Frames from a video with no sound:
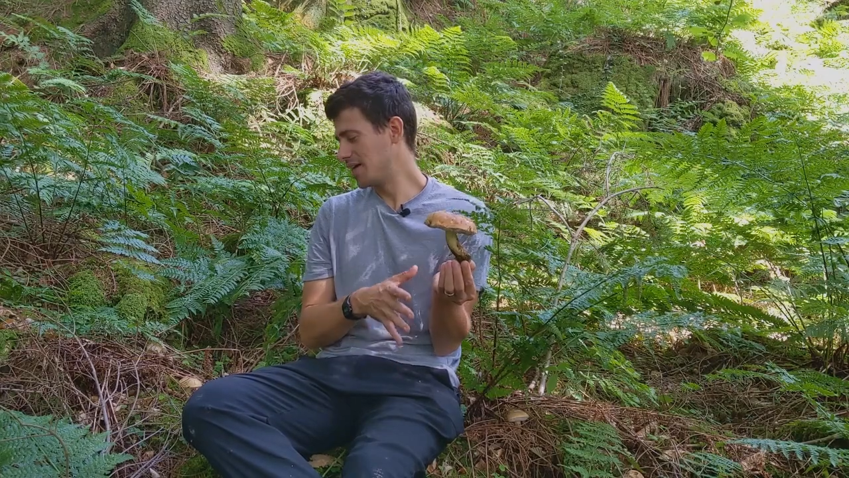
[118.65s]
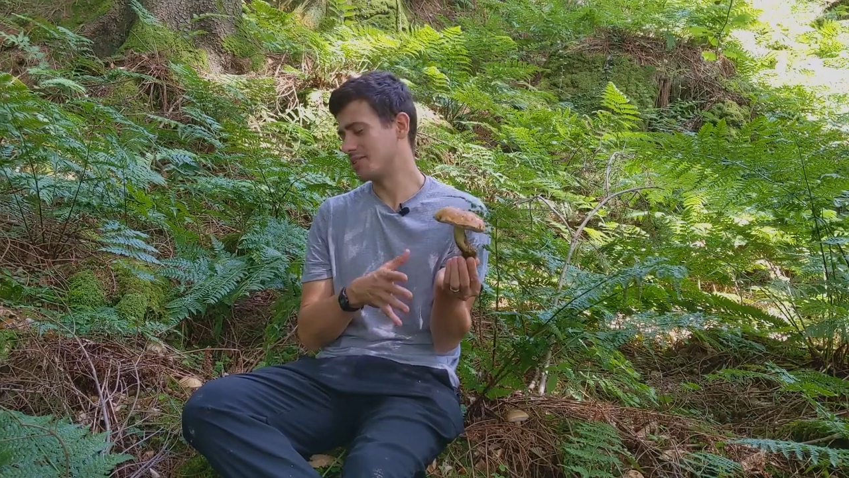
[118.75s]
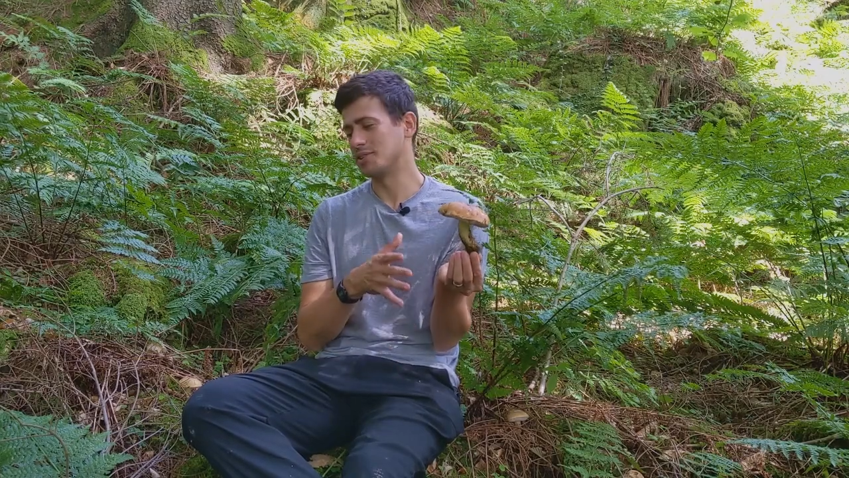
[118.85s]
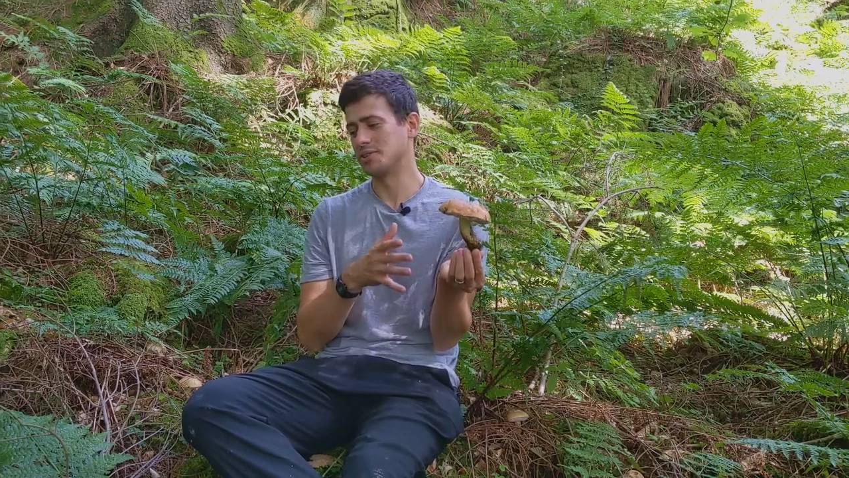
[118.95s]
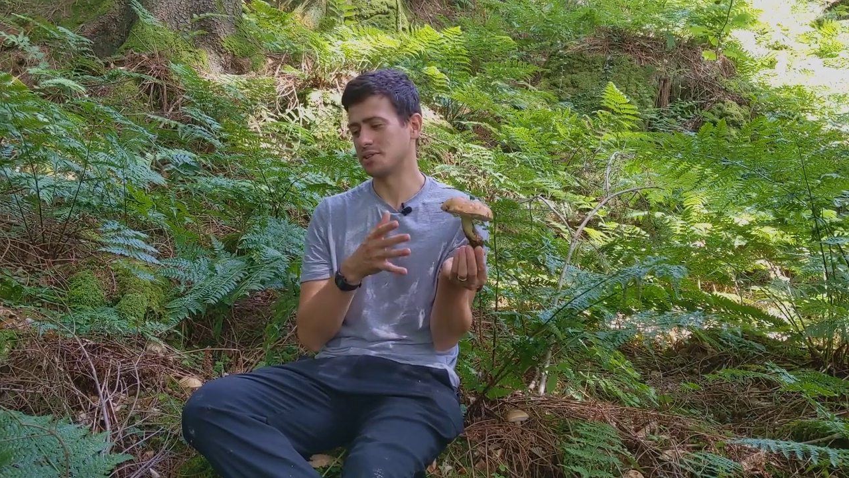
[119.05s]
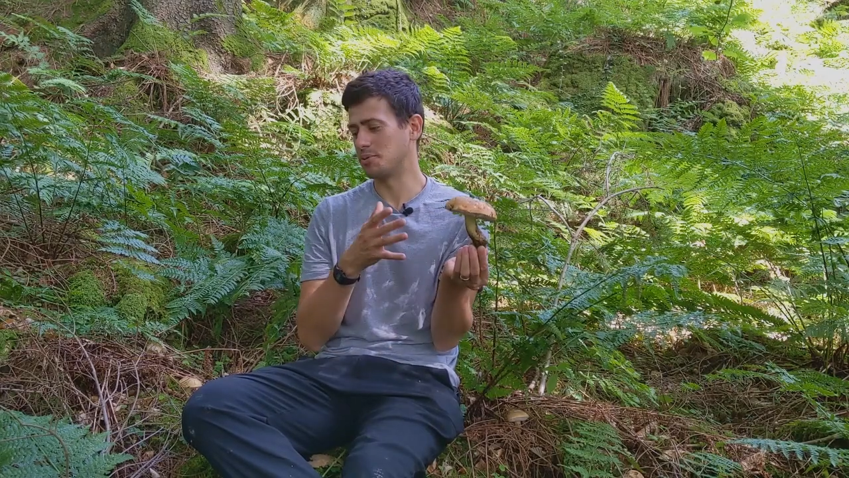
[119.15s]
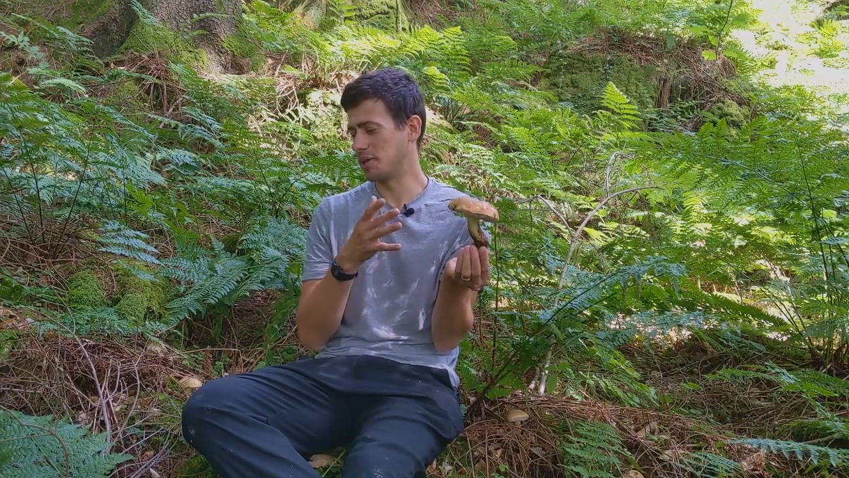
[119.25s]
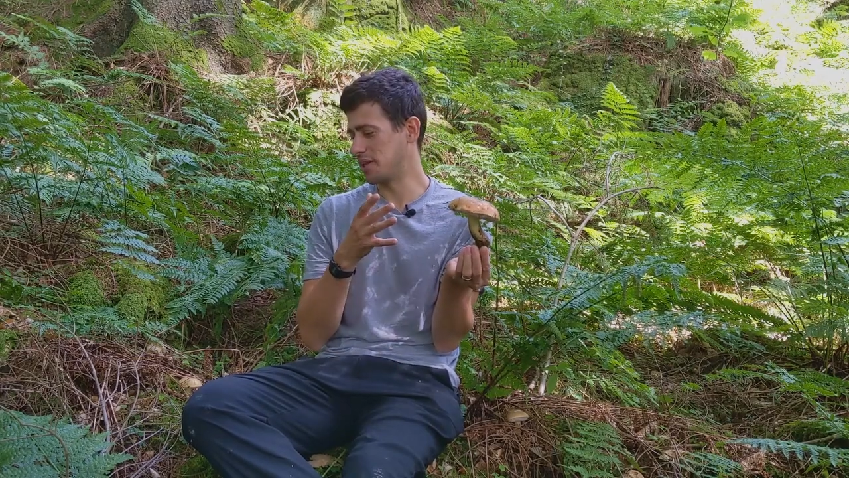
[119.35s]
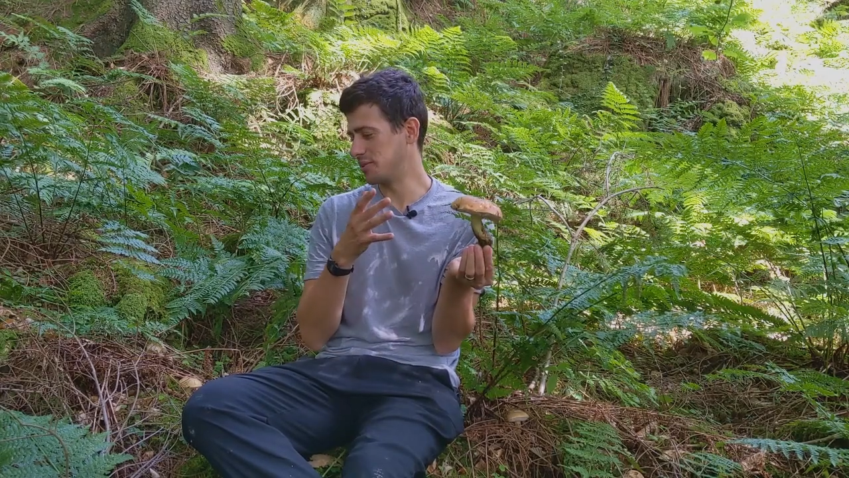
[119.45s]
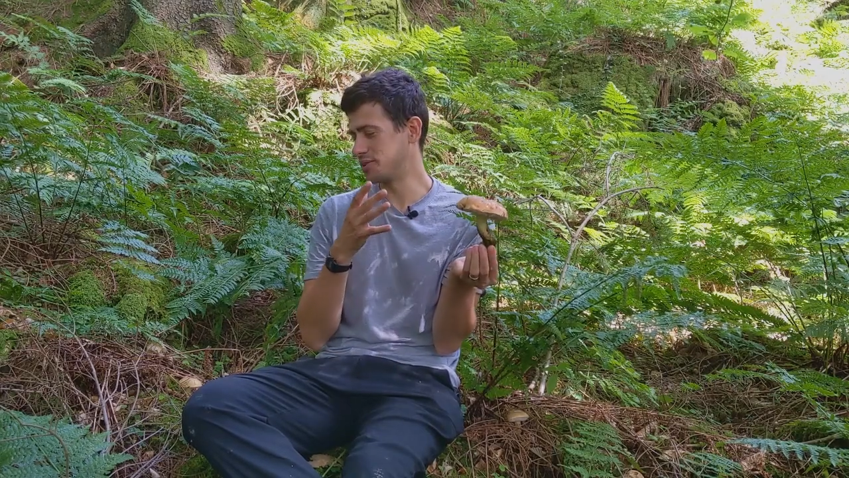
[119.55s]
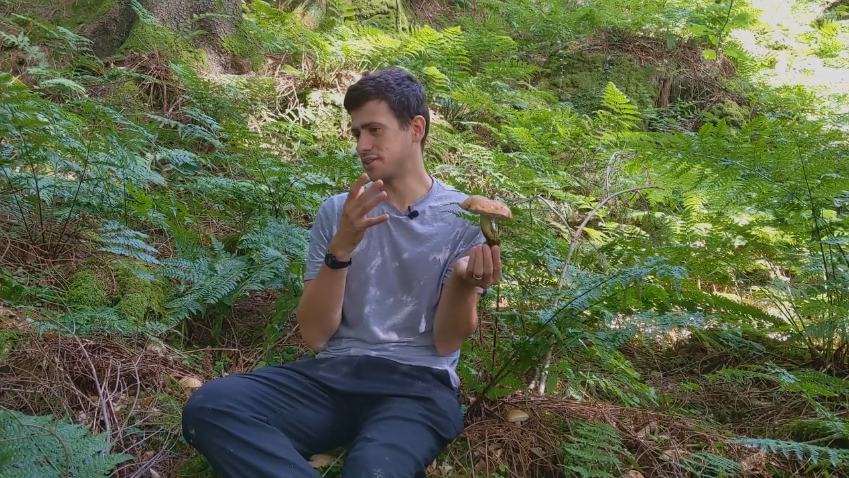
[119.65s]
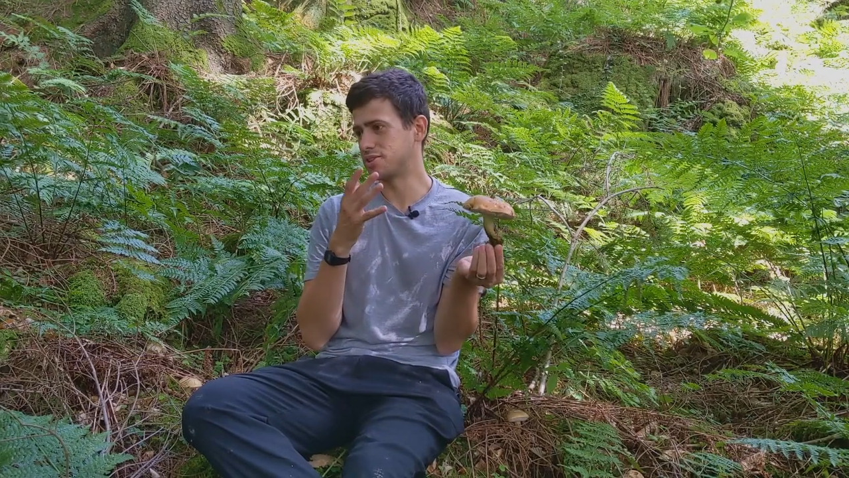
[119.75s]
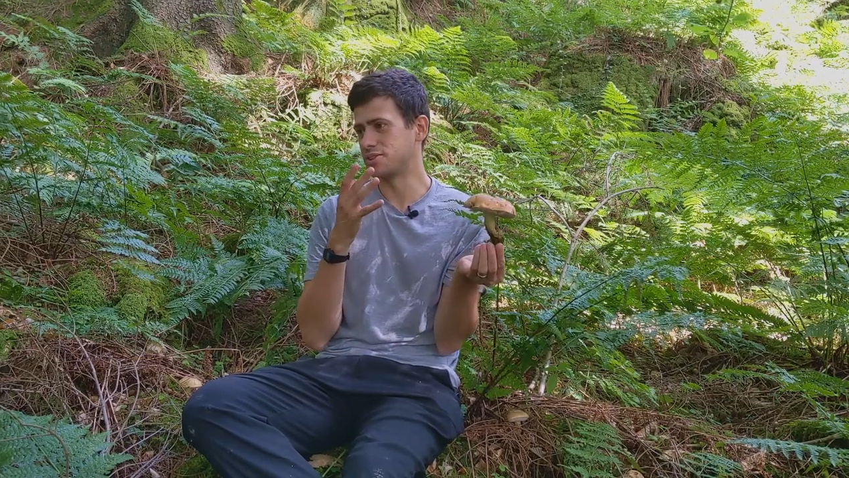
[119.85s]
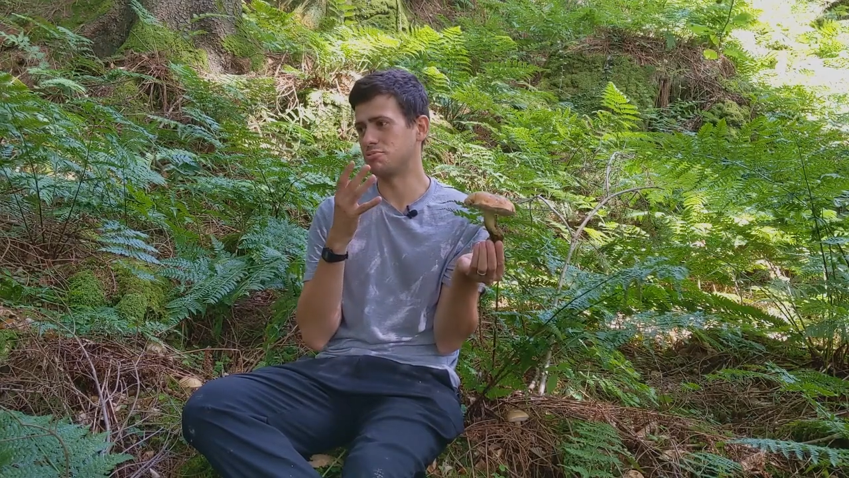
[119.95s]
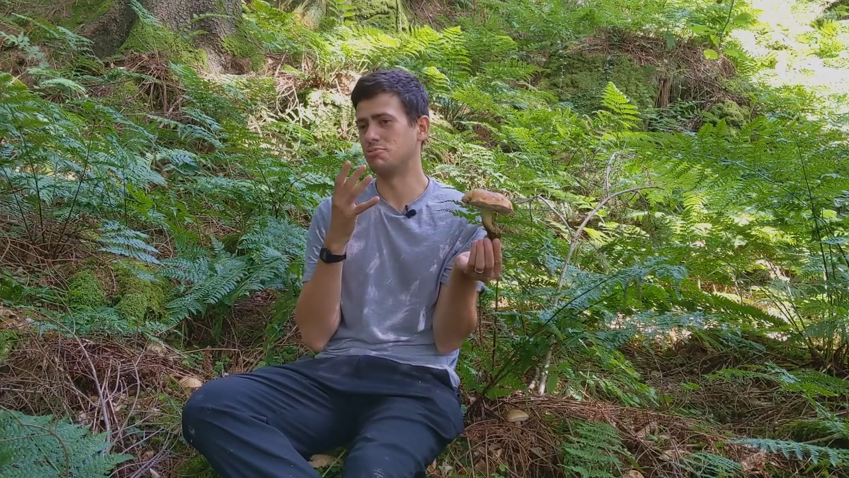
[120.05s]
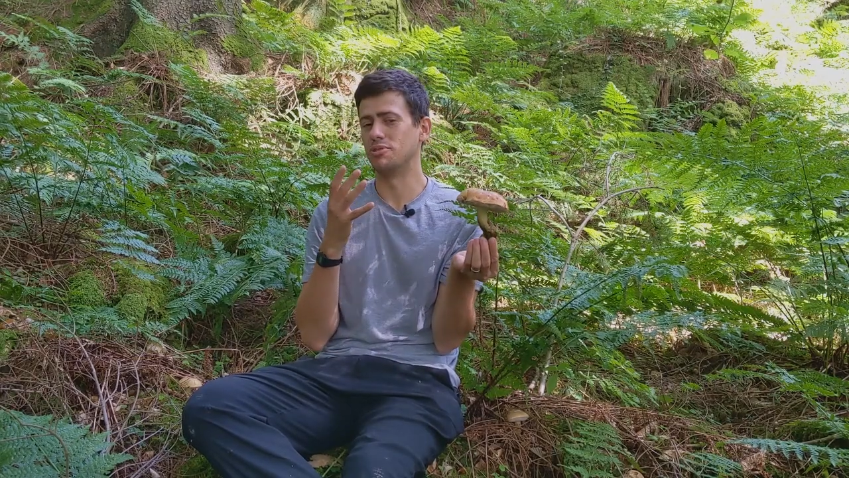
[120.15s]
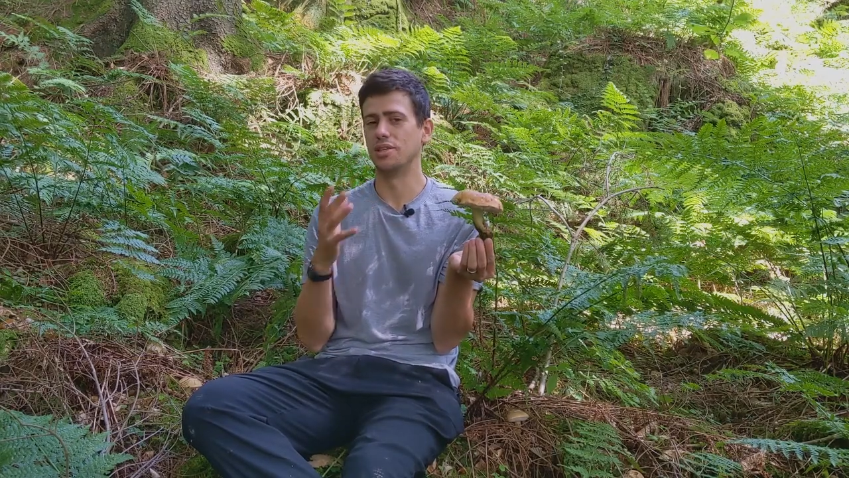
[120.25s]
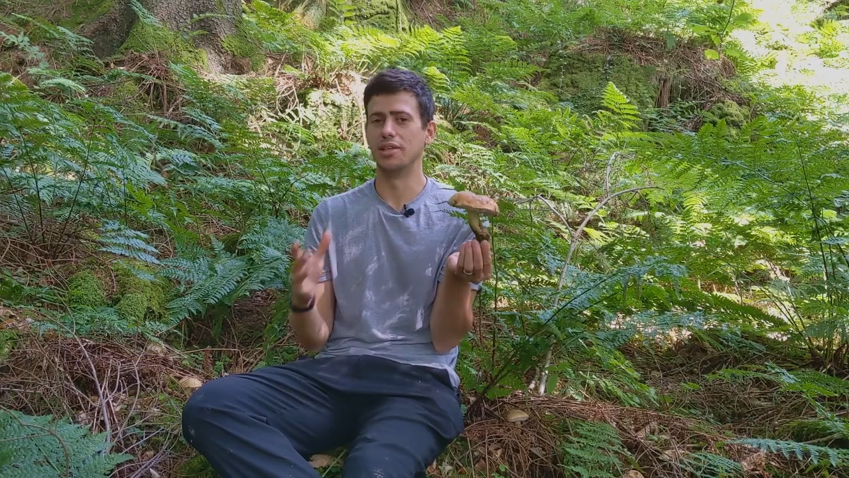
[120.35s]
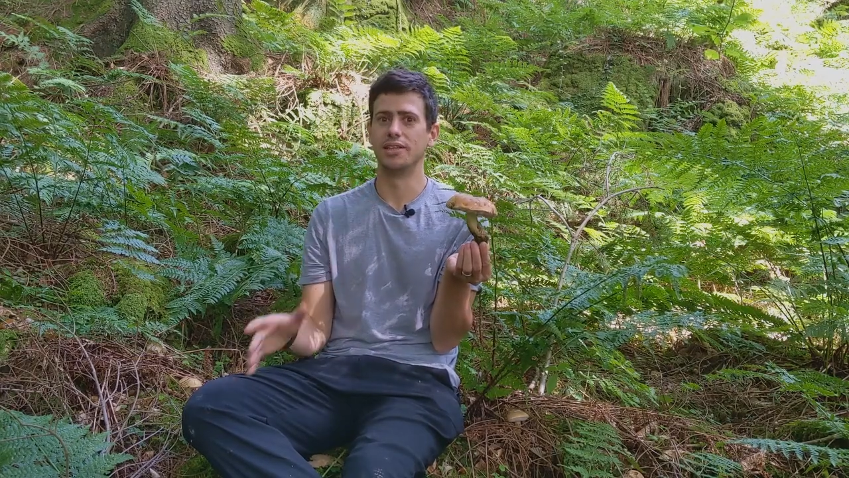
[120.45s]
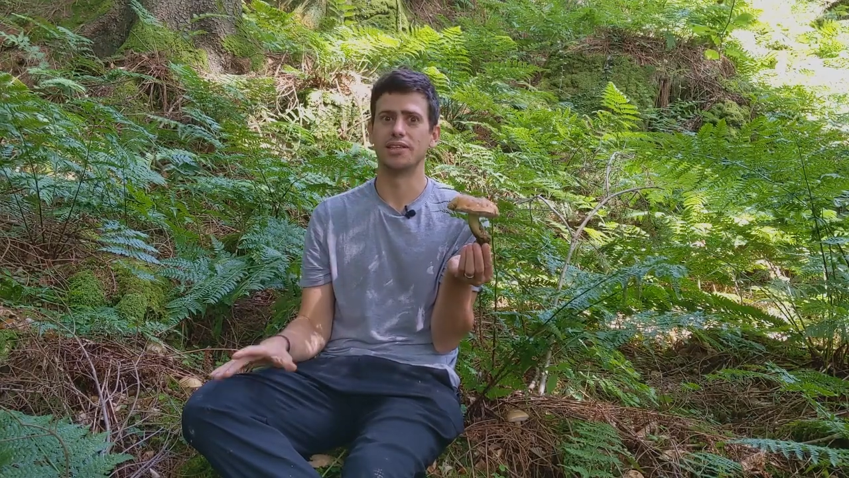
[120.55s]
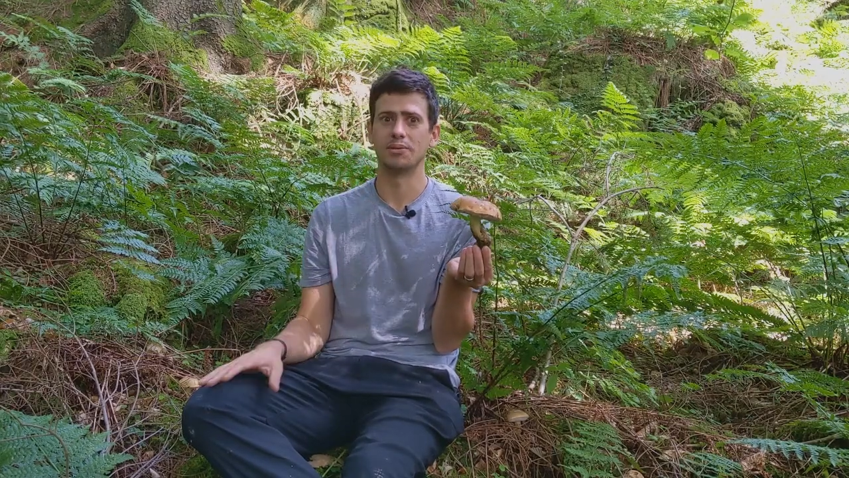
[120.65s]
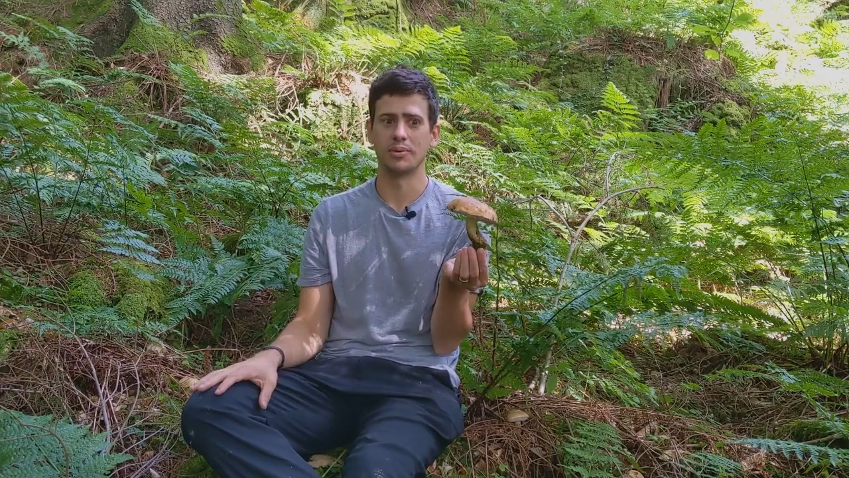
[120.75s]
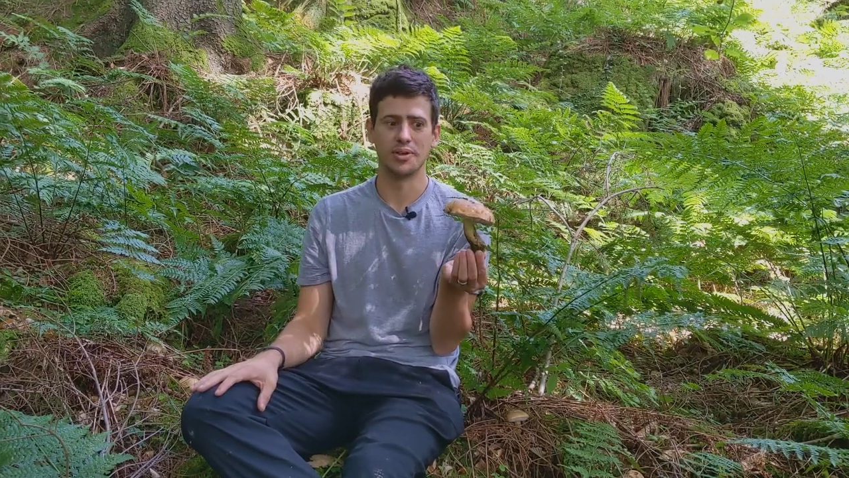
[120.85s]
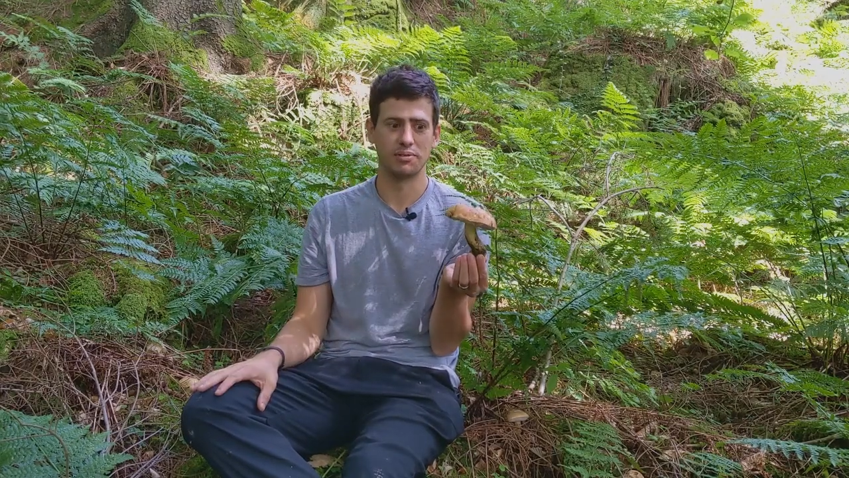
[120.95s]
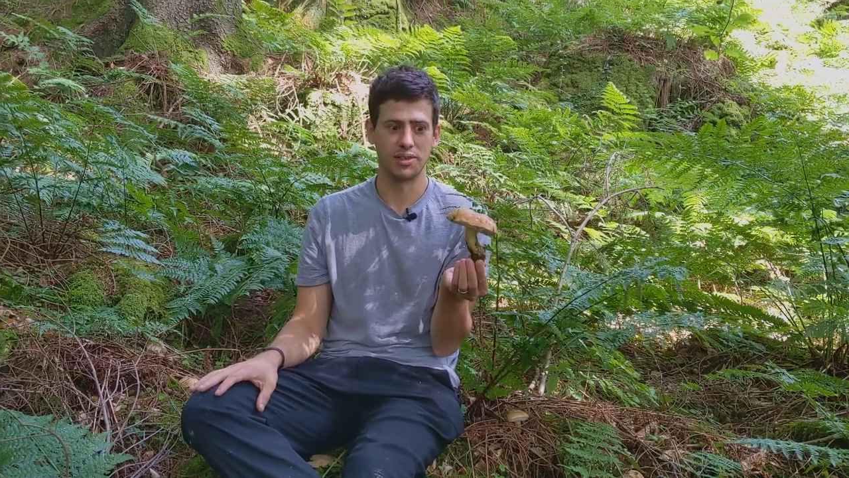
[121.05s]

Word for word: It's also one of those that's just really disappointing